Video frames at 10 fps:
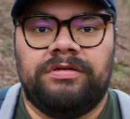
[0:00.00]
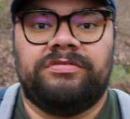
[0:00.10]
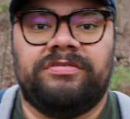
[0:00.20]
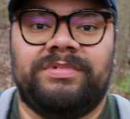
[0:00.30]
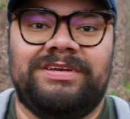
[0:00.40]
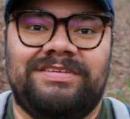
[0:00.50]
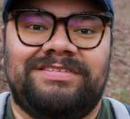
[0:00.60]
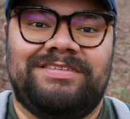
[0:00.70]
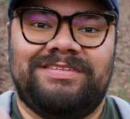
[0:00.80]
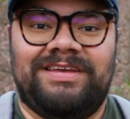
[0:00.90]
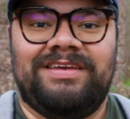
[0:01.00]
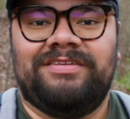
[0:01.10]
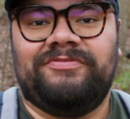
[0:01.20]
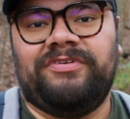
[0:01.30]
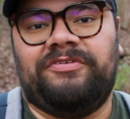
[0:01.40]
So my
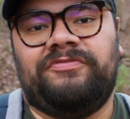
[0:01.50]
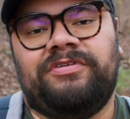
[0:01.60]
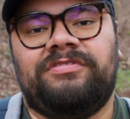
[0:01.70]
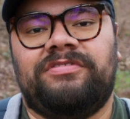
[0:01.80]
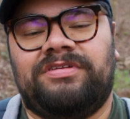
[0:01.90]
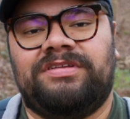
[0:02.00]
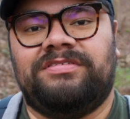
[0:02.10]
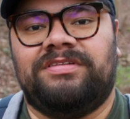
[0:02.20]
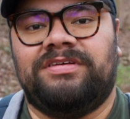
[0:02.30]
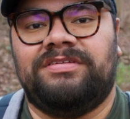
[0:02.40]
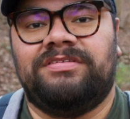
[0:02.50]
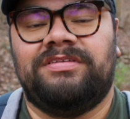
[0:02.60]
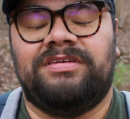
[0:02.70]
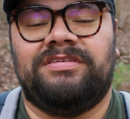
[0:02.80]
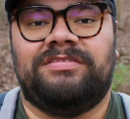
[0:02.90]
second favorite feature on this lens
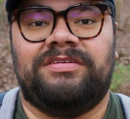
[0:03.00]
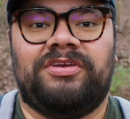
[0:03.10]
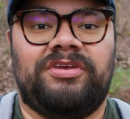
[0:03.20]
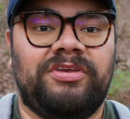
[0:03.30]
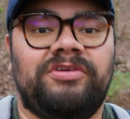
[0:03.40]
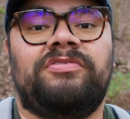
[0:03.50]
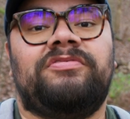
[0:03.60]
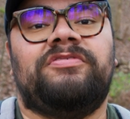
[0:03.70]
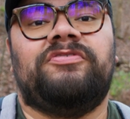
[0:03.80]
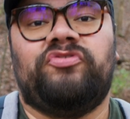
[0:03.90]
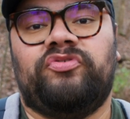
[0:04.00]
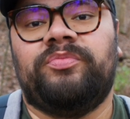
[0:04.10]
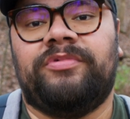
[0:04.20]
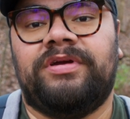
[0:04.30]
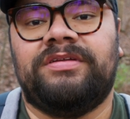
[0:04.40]
is the huge
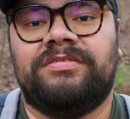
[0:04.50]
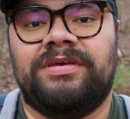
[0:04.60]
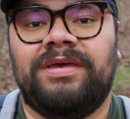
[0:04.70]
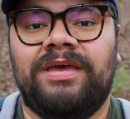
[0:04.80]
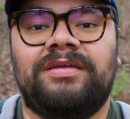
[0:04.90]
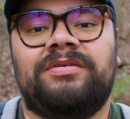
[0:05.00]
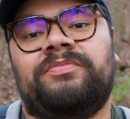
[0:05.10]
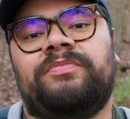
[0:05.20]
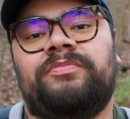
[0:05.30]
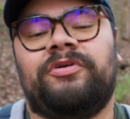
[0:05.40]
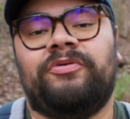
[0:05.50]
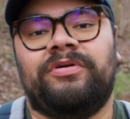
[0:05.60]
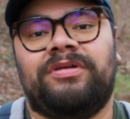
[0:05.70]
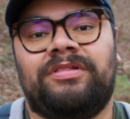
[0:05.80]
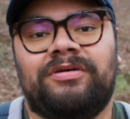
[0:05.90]
zoom range, and
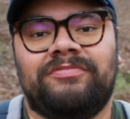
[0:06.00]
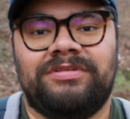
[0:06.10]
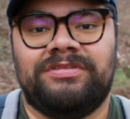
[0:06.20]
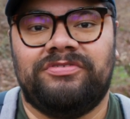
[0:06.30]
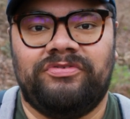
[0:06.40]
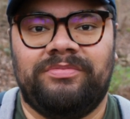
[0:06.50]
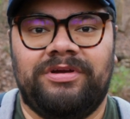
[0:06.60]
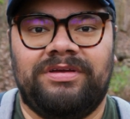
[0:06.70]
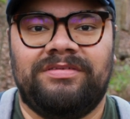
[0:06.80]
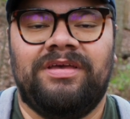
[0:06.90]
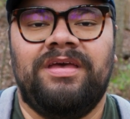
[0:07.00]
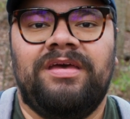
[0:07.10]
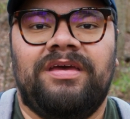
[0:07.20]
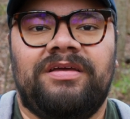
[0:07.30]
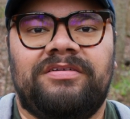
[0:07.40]
going along with the zoom range,
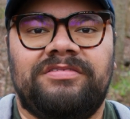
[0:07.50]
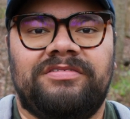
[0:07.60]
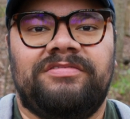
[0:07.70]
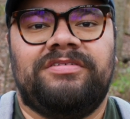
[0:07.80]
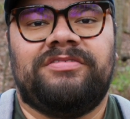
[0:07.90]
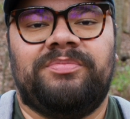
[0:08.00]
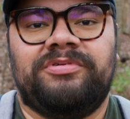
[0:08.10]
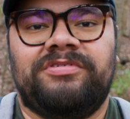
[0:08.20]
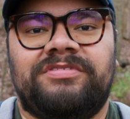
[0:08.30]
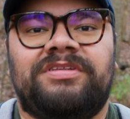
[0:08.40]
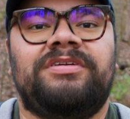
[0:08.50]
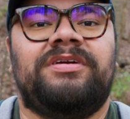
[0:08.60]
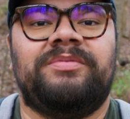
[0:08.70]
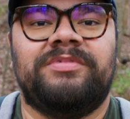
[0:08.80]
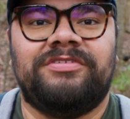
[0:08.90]
it also supports clear
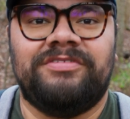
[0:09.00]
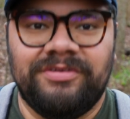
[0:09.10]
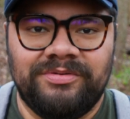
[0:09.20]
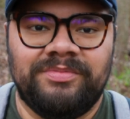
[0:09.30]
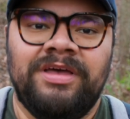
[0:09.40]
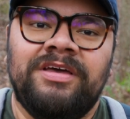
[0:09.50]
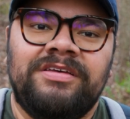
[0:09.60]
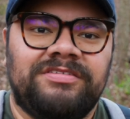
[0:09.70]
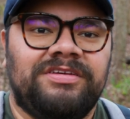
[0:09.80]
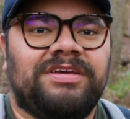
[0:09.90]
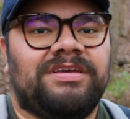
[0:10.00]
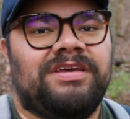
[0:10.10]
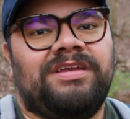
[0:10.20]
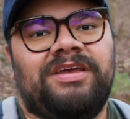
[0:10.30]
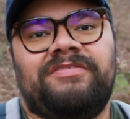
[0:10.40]
image zoom, so you could
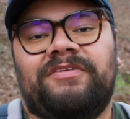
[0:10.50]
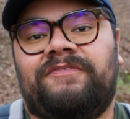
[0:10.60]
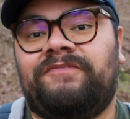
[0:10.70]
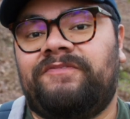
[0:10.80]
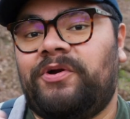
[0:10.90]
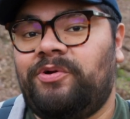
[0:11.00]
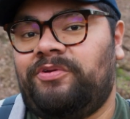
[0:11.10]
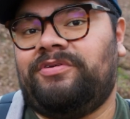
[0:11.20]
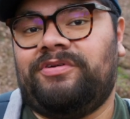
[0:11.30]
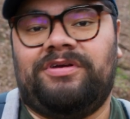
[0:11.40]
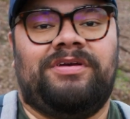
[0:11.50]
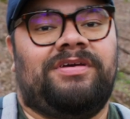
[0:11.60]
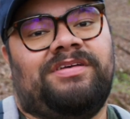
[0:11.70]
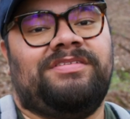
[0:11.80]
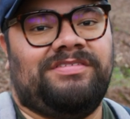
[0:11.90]
get even further
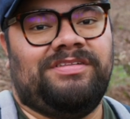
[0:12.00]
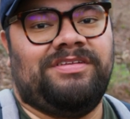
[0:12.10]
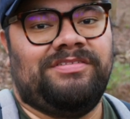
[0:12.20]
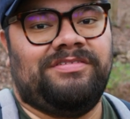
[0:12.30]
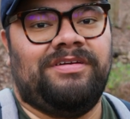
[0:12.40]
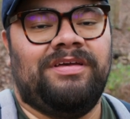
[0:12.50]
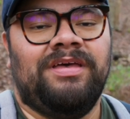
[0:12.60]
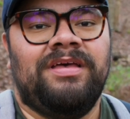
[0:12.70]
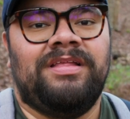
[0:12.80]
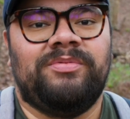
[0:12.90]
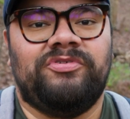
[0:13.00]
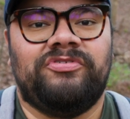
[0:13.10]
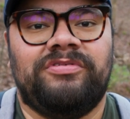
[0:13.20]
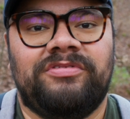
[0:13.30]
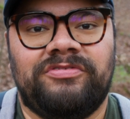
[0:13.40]
on this lens, all right? Let me
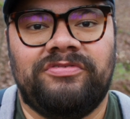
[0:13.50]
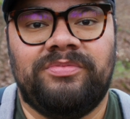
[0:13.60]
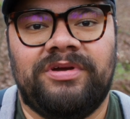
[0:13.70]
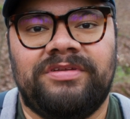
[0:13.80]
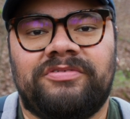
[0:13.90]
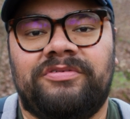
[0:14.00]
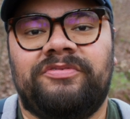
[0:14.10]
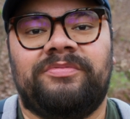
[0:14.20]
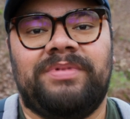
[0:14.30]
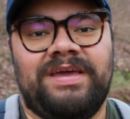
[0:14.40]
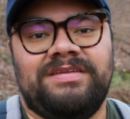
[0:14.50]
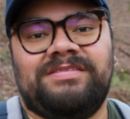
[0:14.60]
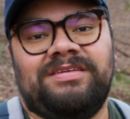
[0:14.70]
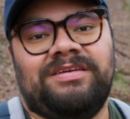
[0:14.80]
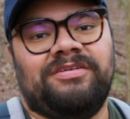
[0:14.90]
show you the zoom range going from
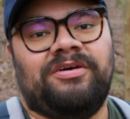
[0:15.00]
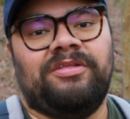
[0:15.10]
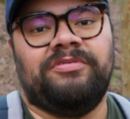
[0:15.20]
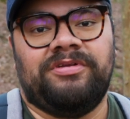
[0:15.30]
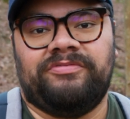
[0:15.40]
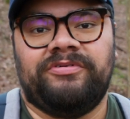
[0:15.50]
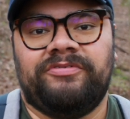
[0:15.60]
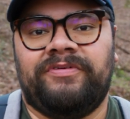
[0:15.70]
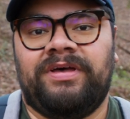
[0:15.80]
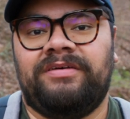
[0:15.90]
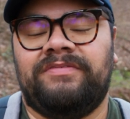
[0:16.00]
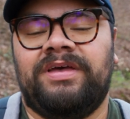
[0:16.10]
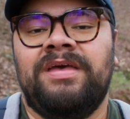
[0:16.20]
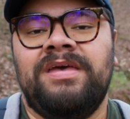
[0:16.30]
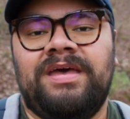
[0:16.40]
18 all the way to 105,
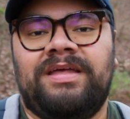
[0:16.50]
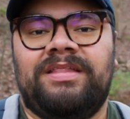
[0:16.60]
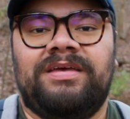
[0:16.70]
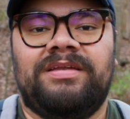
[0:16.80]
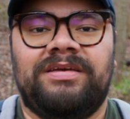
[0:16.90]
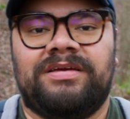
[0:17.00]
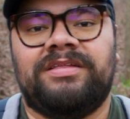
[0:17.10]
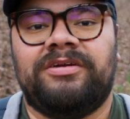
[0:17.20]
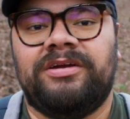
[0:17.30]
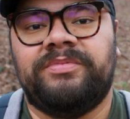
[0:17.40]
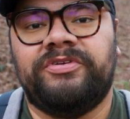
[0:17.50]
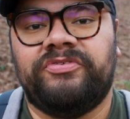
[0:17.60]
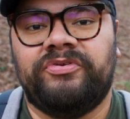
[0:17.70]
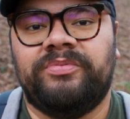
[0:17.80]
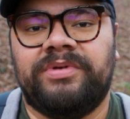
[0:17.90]
and then in clear image
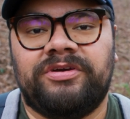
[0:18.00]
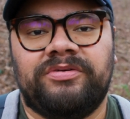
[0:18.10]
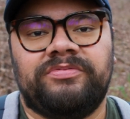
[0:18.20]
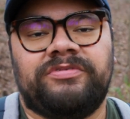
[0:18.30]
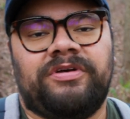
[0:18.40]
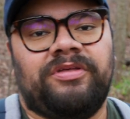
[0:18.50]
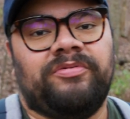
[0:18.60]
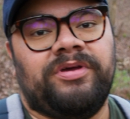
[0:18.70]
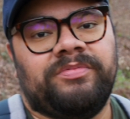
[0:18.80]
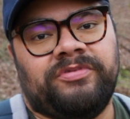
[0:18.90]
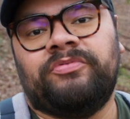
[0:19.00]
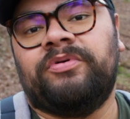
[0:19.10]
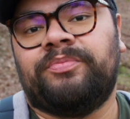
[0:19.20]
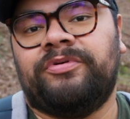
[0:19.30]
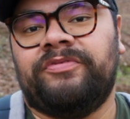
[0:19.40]
zoom, it goes all the way up to
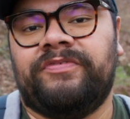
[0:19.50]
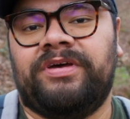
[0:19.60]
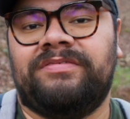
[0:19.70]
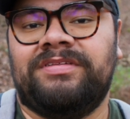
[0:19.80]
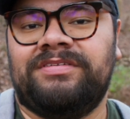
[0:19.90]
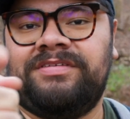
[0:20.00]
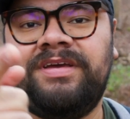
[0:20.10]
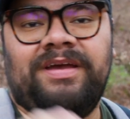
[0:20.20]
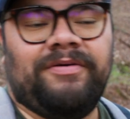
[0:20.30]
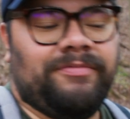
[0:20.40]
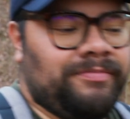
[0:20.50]
1.5. Let's check it out.